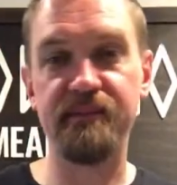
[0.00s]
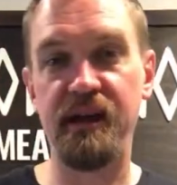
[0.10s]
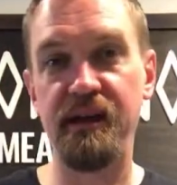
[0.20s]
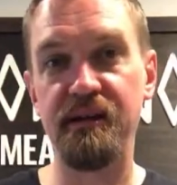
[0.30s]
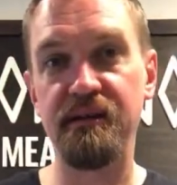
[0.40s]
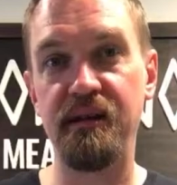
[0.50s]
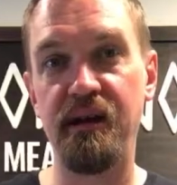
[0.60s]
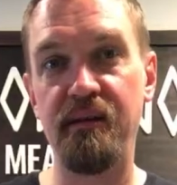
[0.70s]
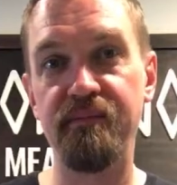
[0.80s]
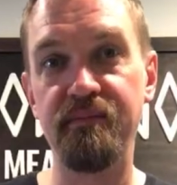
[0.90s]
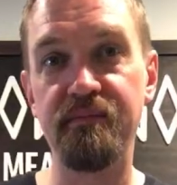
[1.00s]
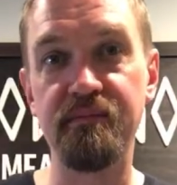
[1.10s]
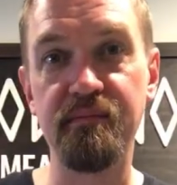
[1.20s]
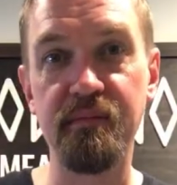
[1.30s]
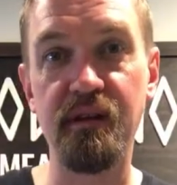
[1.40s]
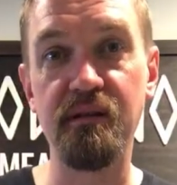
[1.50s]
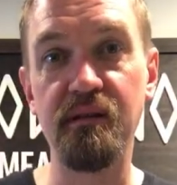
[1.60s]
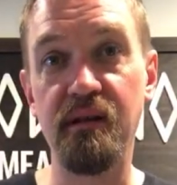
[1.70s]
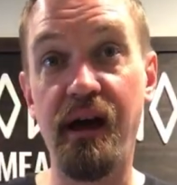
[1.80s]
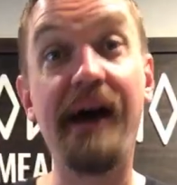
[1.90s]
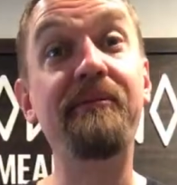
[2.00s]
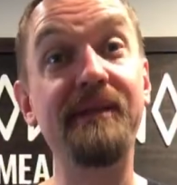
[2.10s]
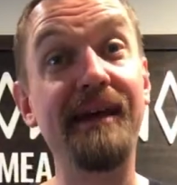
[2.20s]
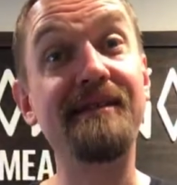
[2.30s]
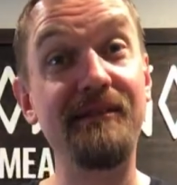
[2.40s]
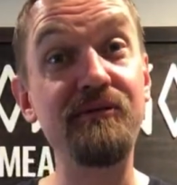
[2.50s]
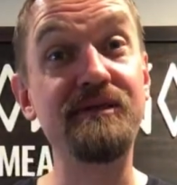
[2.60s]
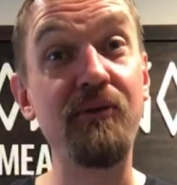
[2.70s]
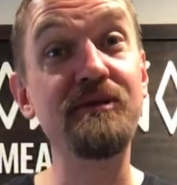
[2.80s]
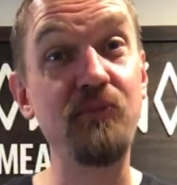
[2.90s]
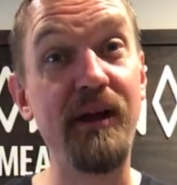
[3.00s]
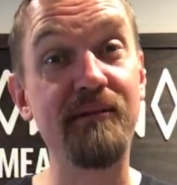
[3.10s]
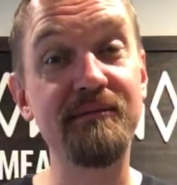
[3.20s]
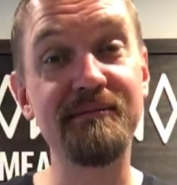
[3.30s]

And I would like to do so as well.